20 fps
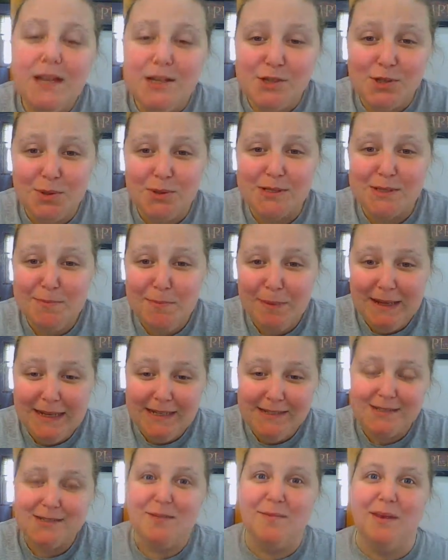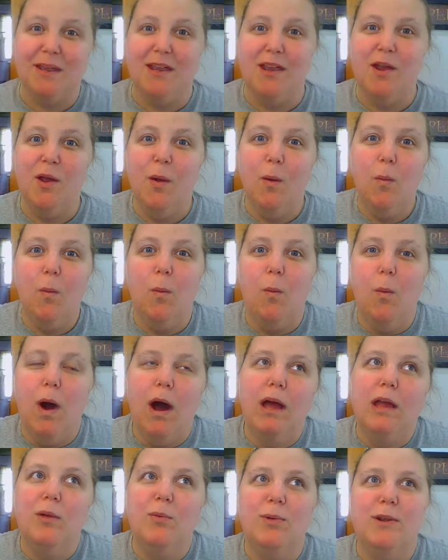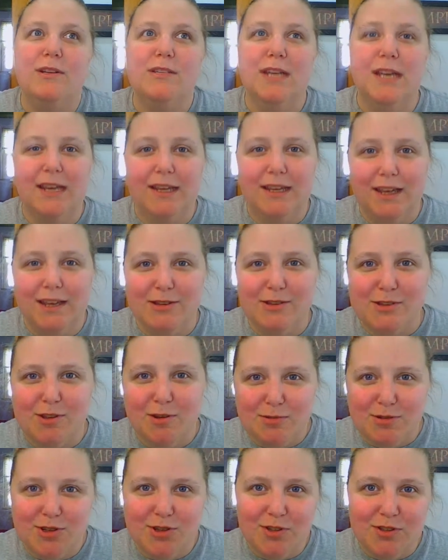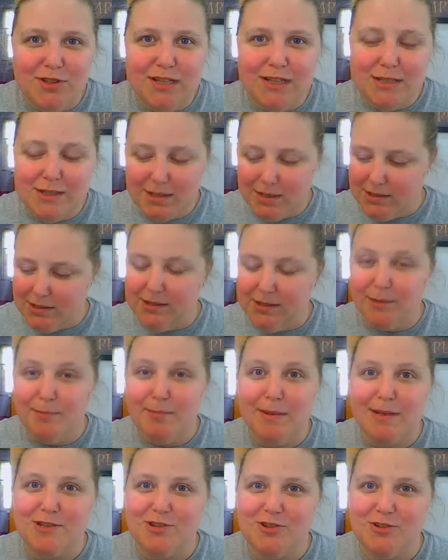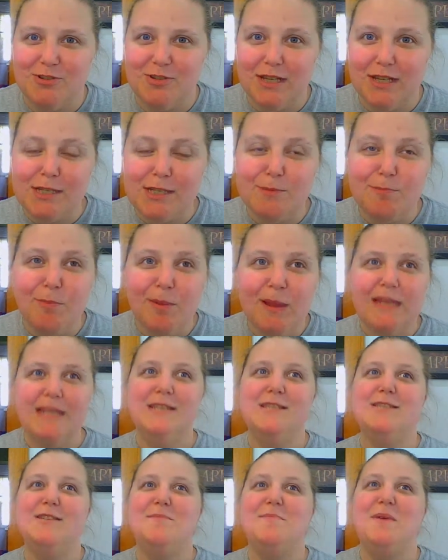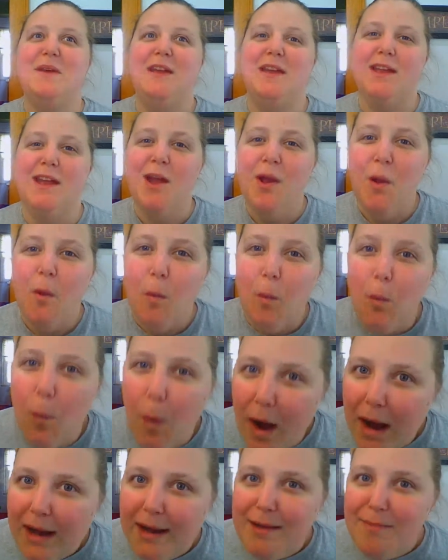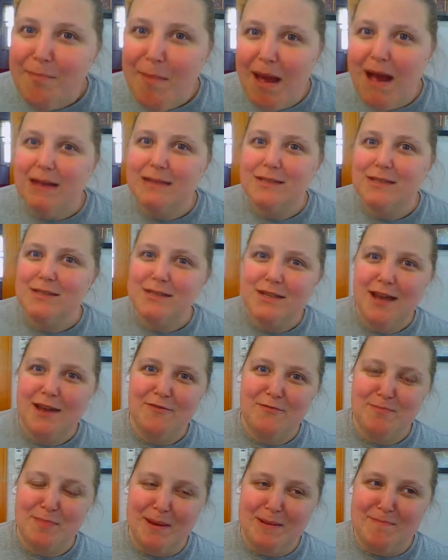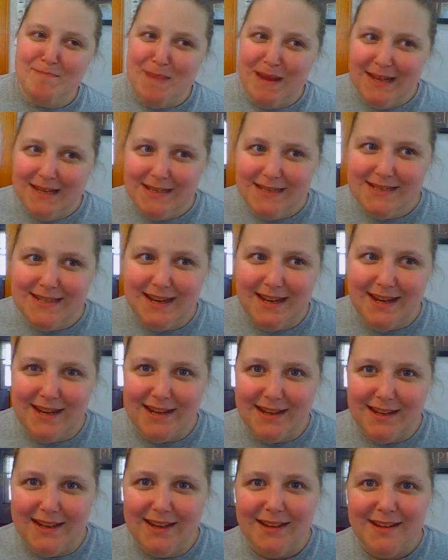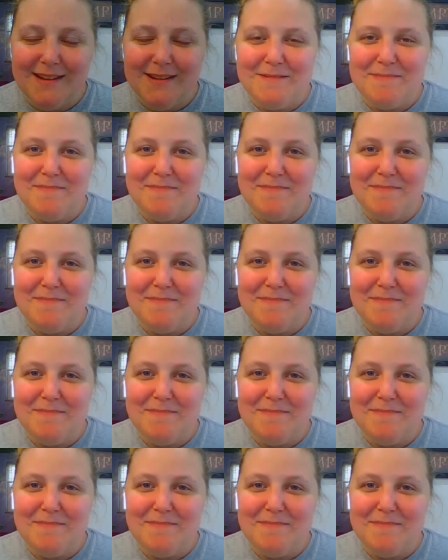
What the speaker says: So explain to me why we're taking social distancing measures. Explain to me why masks have been mandated